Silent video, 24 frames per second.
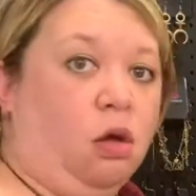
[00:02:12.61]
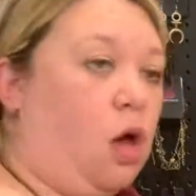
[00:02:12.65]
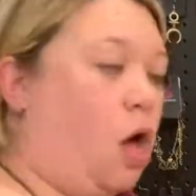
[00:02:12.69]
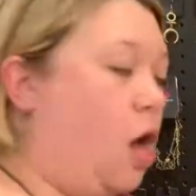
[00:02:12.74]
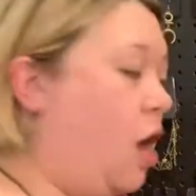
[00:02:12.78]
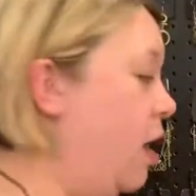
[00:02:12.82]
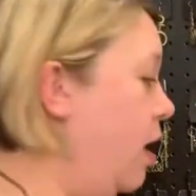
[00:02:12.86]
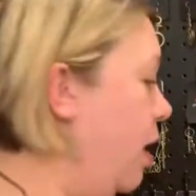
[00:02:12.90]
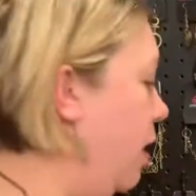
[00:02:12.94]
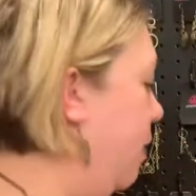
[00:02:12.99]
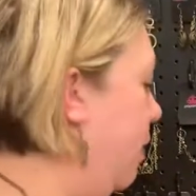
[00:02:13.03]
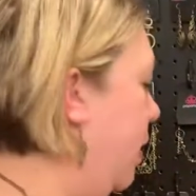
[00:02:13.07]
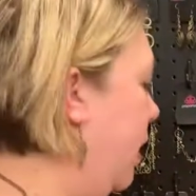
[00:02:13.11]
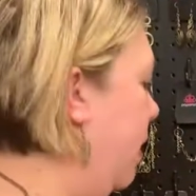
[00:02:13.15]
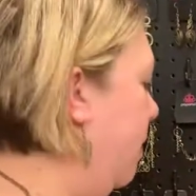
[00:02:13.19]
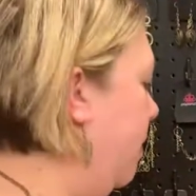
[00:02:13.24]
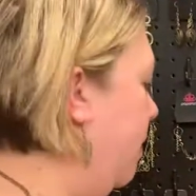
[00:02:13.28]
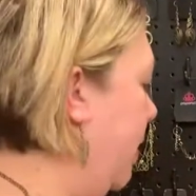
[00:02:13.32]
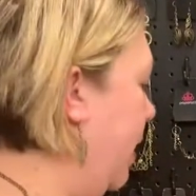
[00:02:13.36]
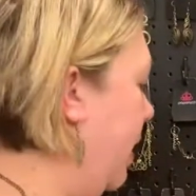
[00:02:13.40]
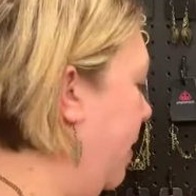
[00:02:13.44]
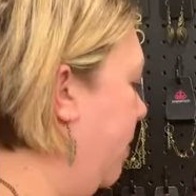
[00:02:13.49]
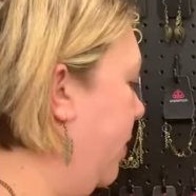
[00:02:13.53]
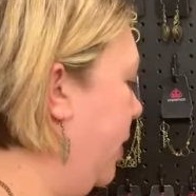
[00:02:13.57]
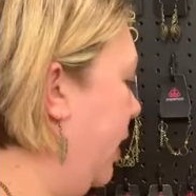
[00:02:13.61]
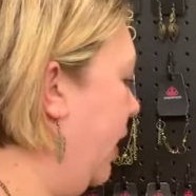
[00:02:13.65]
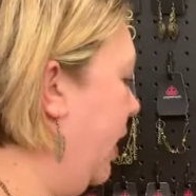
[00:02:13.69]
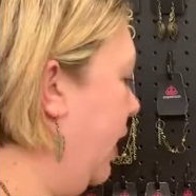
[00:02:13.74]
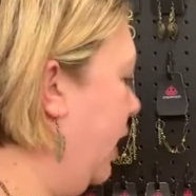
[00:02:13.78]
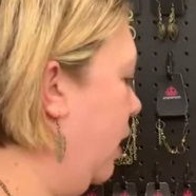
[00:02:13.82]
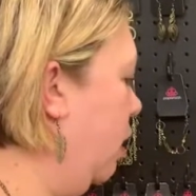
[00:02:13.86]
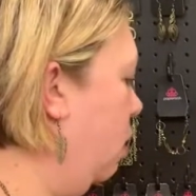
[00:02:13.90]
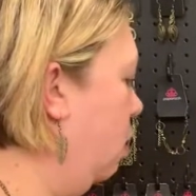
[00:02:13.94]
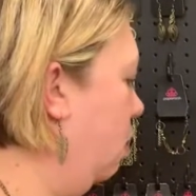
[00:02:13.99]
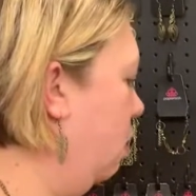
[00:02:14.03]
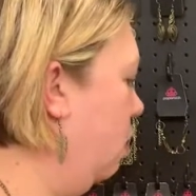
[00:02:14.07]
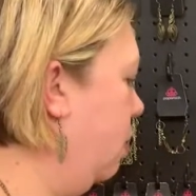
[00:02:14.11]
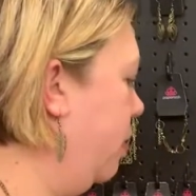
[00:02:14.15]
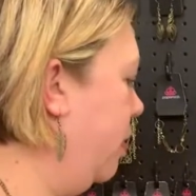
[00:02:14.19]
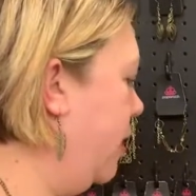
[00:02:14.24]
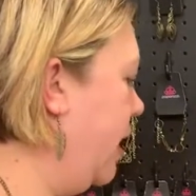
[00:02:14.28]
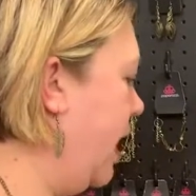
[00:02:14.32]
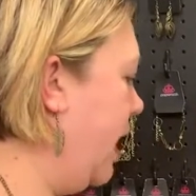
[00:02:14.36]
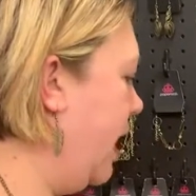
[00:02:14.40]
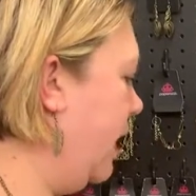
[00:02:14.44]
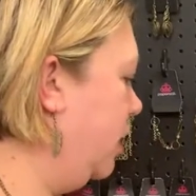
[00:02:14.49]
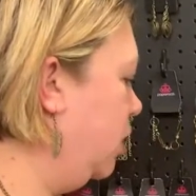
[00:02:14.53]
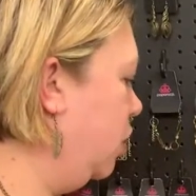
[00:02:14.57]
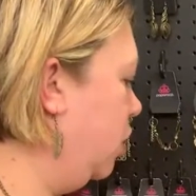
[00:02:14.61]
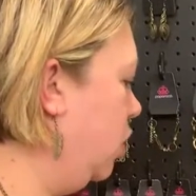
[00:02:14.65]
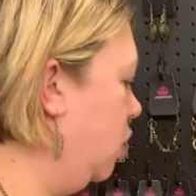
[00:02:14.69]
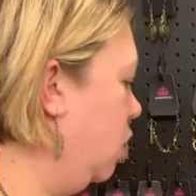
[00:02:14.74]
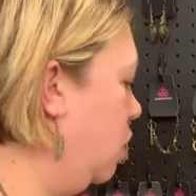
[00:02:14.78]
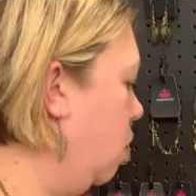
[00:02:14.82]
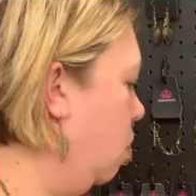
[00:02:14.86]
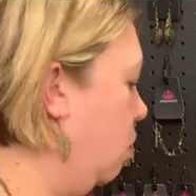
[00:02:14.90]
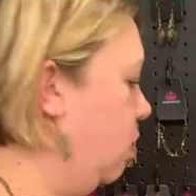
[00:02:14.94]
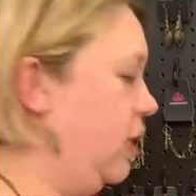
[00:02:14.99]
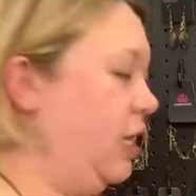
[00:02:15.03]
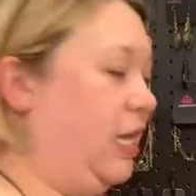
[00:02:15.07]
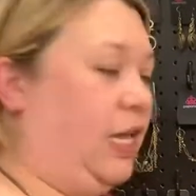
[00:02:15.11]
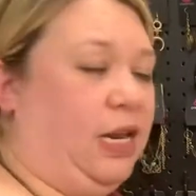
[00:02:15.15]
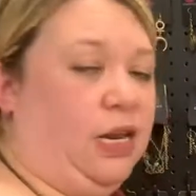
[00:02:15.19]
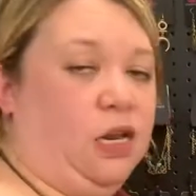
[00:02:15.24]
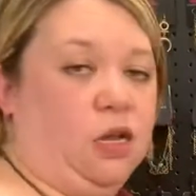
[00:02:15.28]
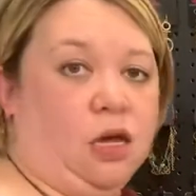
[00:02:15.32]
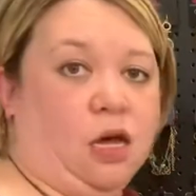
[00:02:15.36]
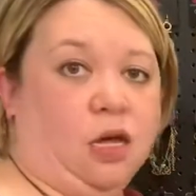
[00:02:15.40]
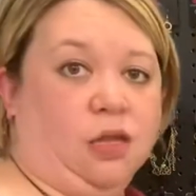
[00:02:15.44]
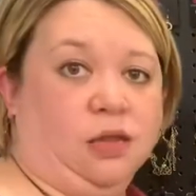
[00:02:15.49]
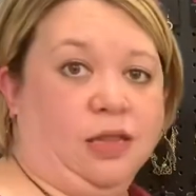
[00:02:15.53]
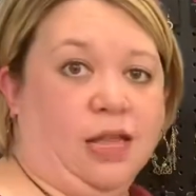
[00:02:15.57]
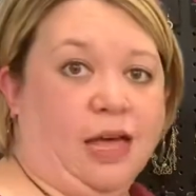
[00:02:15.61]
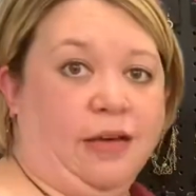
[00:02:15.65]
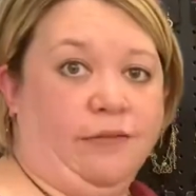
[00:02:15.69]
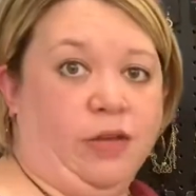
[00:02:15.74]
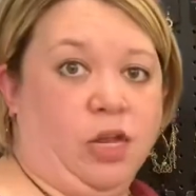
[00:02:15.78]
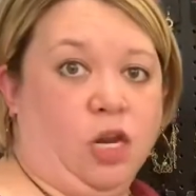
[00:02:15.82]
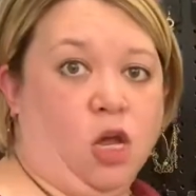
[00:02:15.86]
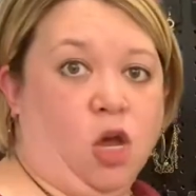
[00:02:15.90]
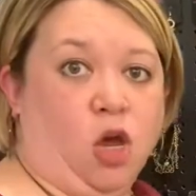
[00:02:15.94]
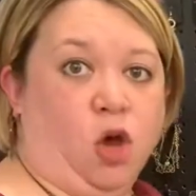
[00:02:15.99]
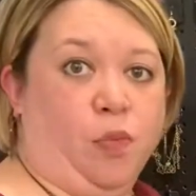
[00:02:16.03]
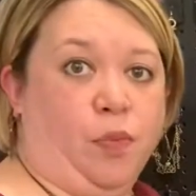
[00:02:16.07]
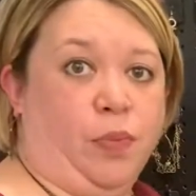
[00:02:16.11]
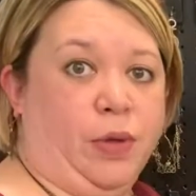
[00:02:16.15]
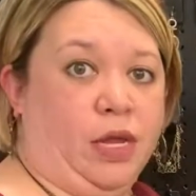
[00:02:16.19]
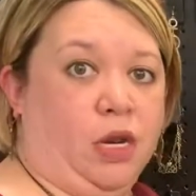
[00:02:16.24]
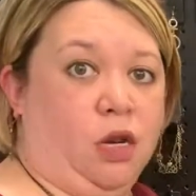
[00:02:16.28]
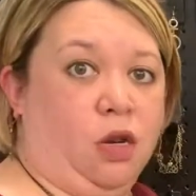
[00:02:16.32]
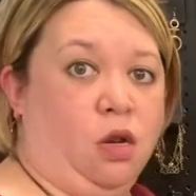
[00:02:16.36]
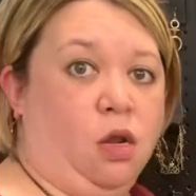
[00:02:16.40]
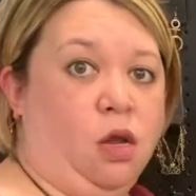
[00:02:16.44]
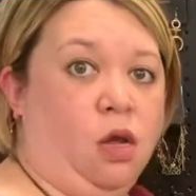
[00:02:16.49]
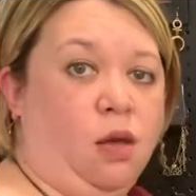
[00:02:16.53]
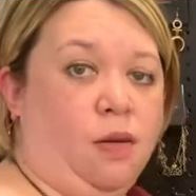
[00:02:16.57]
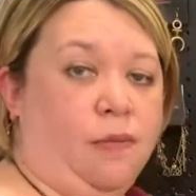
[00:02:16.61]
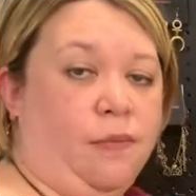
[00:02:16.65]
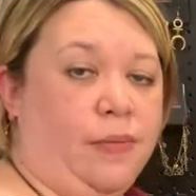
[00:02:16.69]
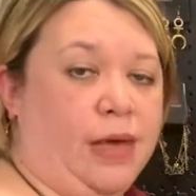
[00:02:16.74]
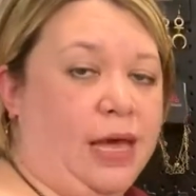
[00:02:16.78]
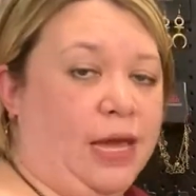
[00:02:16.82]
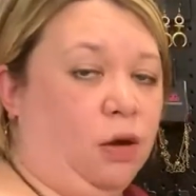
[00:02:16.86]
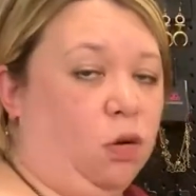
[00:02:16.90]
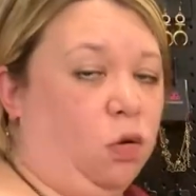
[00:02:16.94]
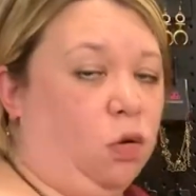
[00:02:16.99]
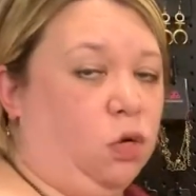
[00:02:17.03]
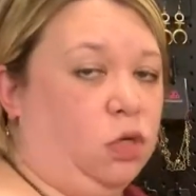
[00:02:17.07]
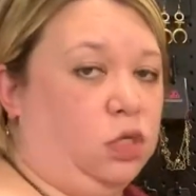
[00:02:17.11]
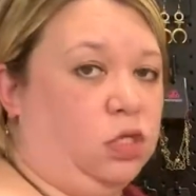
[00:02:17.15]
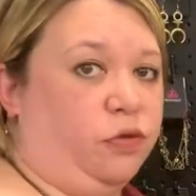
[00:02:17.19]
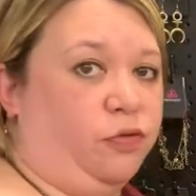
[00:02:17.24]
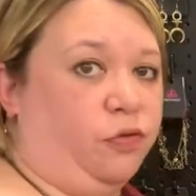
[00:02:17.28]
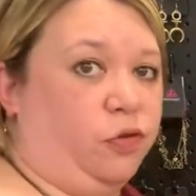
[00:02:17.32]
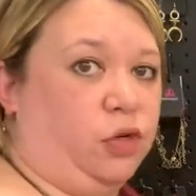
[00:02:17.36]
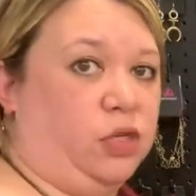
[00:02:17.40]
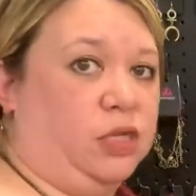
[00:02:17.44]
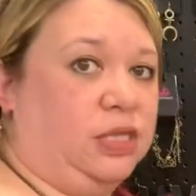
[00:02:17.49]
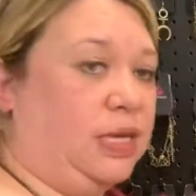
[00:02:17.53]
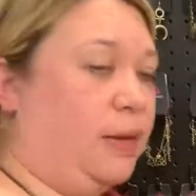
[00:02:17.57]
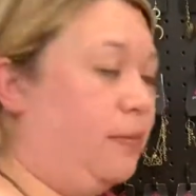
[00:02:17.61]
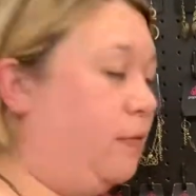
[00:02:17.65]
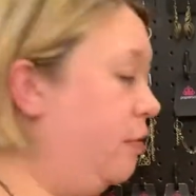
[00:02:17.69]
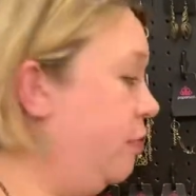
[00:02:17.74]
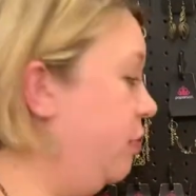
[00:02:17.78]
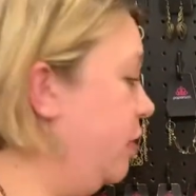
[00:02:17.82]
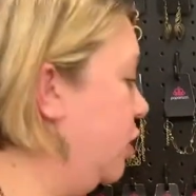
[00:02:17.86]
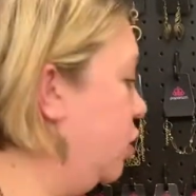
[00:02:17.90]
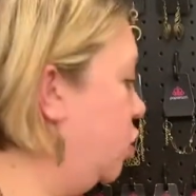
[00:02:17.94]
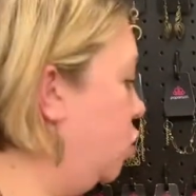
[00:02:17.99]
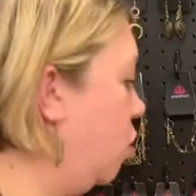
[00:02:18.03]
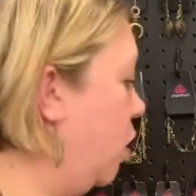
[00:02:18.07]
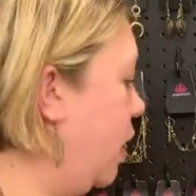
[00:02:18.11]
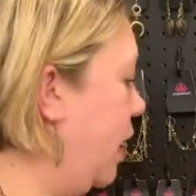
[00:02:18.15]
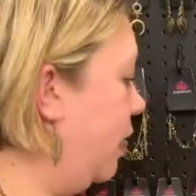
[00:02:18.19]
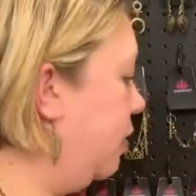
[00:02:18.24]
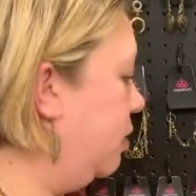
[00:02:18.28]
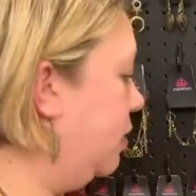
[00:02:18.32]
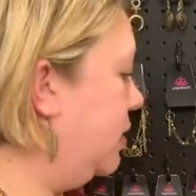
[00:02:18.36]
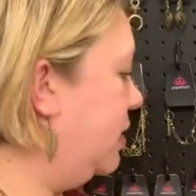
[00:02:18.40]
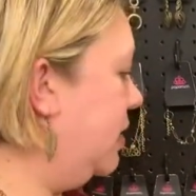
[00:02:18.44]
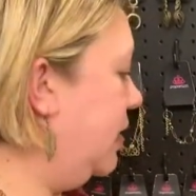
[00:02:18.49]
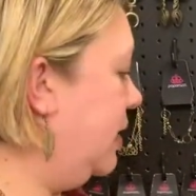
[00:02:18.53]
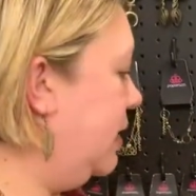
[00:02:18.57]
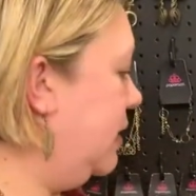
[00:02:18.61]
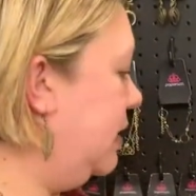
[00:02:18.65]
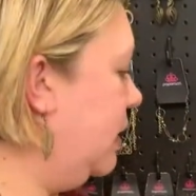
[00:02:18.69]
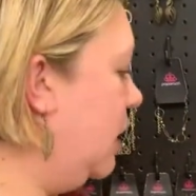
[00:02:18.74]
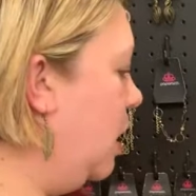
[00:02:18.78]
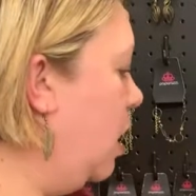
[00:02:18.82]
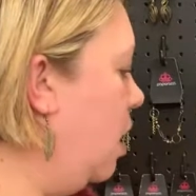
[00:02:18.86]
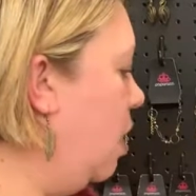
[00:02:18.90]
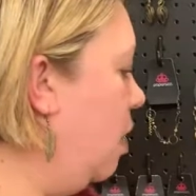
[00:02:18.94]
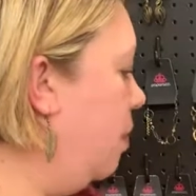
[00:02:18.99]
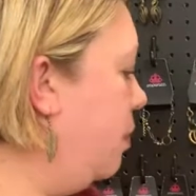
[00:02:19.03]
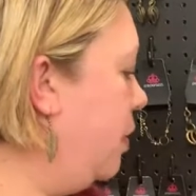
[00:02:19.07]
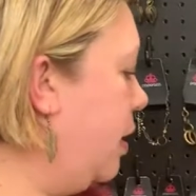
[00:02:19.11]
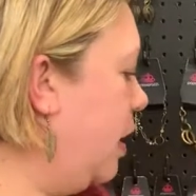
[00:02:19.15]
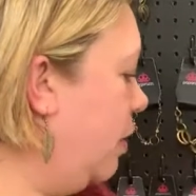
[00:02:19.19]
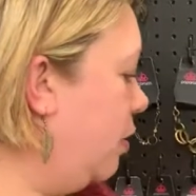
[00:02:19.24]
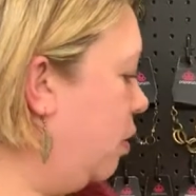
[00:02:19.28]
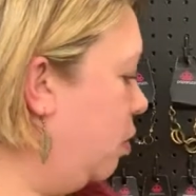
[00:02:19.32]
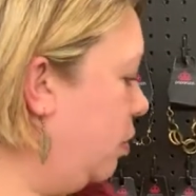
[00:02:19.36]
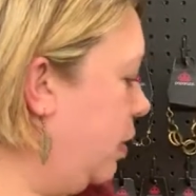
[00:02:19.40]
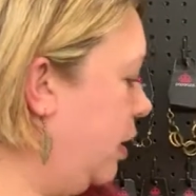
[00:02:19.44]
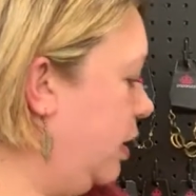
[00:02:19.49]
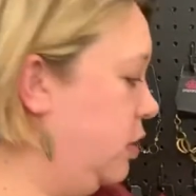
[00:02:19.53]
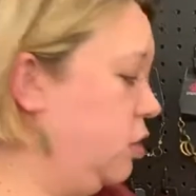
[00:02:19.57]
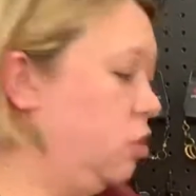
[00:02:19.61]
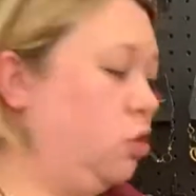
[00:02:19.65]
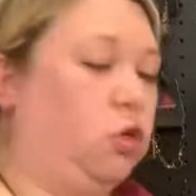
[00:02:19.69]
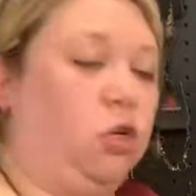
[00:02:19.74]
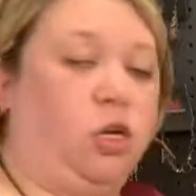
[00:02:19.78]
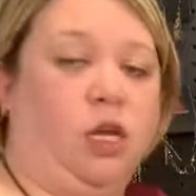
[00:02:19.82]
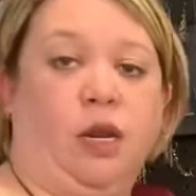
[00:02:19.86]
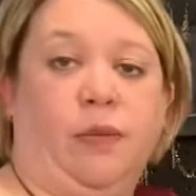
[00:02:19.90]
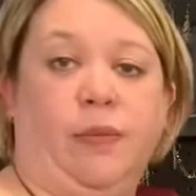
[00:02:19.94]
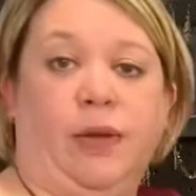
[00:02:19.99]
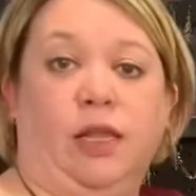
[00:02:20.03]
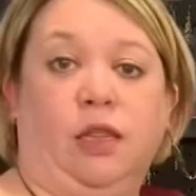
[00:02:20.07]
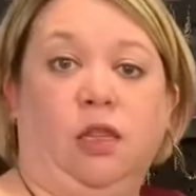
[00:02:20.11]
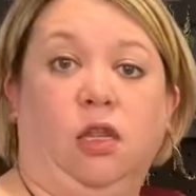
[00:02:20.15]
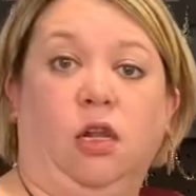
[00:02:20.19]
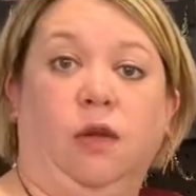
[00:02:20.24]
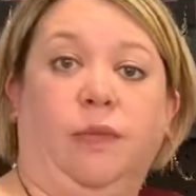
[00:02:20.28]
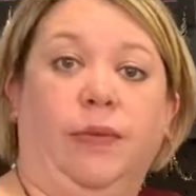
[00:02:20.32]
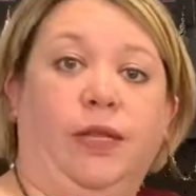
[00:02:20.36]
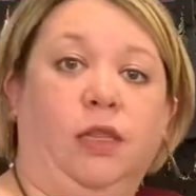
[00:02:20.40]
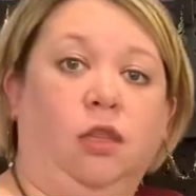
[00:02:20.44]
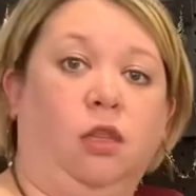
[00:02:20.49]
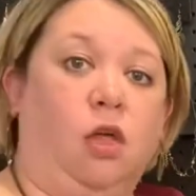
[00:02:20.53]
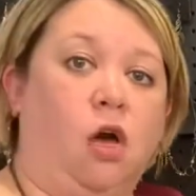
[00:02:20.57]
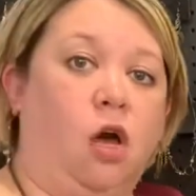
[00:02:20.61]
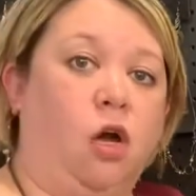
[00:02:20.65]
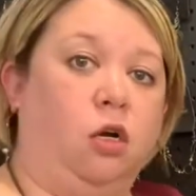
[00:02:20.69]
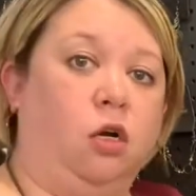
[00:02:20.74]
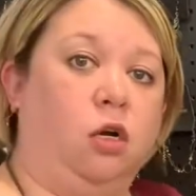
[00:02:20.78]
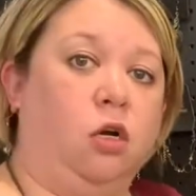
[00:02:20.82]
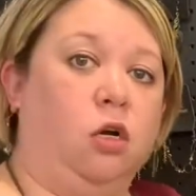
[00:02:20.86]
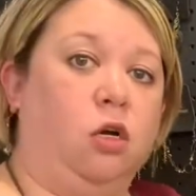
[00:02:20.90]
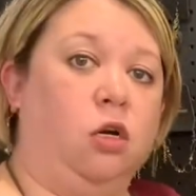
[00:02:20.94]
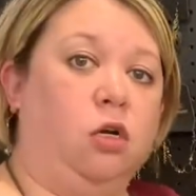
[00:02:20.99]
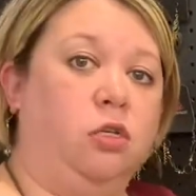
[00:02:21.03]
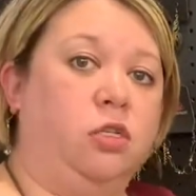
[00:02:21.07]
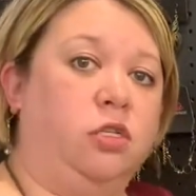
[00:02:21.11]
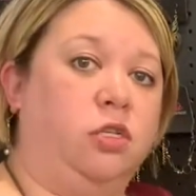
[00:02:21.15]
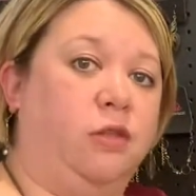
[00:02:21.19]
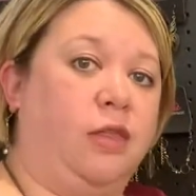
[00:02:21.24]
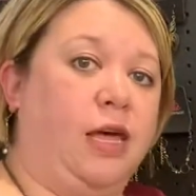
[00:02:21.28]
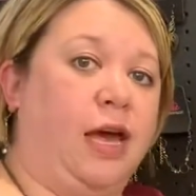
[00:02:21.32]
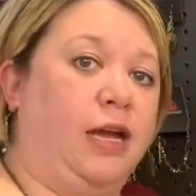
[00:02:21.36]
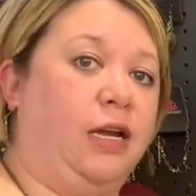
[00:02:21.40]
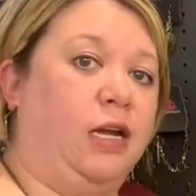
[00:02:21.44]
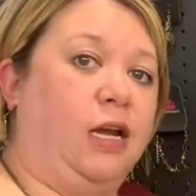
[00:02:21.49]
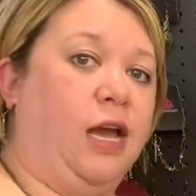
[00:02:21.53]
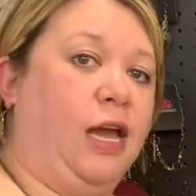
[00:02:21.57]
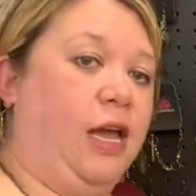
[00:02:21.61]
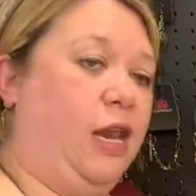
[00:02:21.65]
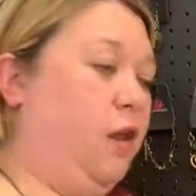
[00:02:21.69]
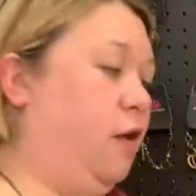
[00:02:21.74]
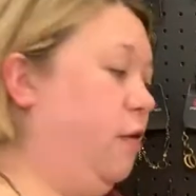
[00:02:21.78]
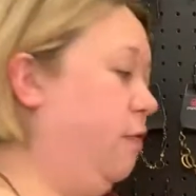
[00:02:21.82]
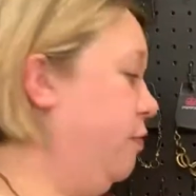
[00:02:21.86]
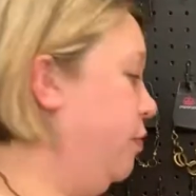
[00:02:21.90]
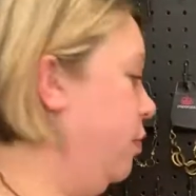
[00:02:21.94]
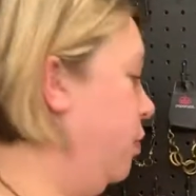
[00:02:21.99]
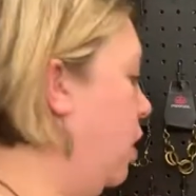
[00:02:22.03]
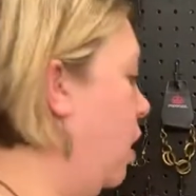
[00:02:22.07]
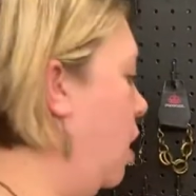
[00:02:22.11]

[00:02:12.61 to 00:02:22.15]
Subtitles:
It may be that you don't need 11 open peg holes for some of the short necklaces, but other ones are going to be a little bit longer, so that kind of